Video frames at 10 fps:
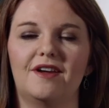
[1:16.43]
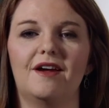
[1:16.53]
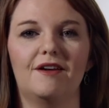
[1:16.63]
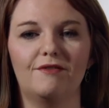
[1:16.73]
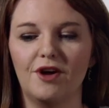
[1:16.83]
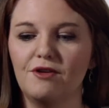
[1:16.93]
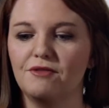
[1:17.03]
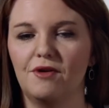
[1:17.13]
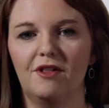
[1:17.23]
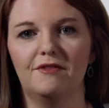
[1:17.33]
and kind of go
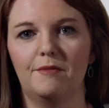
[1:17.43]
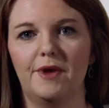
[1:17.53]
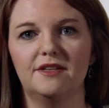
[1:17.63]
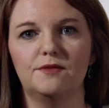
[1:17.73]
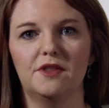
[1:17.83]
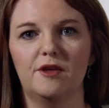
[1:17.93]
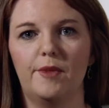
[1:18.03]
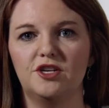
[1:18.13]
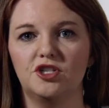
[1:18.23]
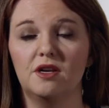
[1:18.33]
through all of the meds with the
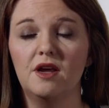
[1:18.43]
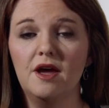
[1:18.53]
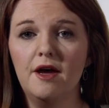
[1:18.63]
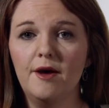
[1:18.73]
patient,